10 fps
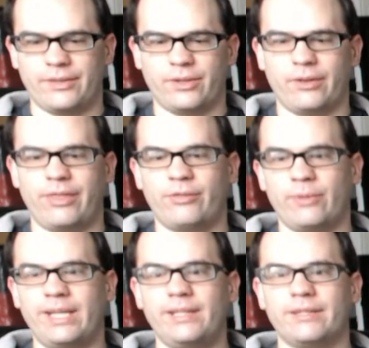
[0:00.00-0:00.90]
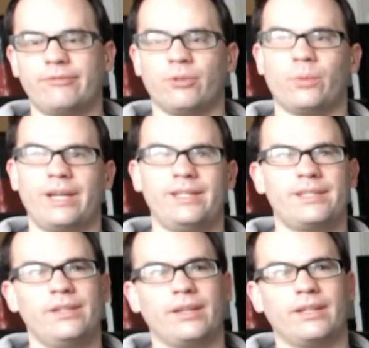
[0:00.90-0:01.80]
There are 3 different ways
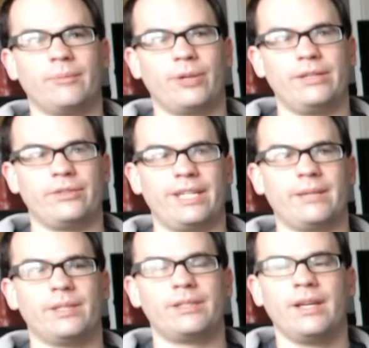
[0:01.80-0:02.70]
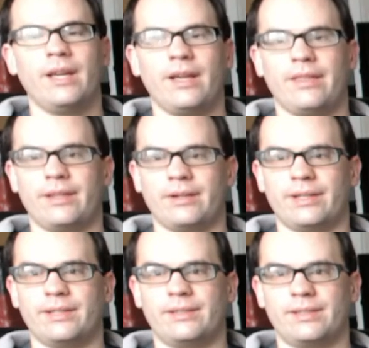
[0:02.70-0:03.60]
that you can upgrade your damage. There
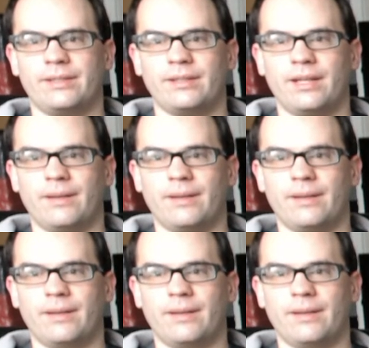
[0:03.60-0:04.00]
is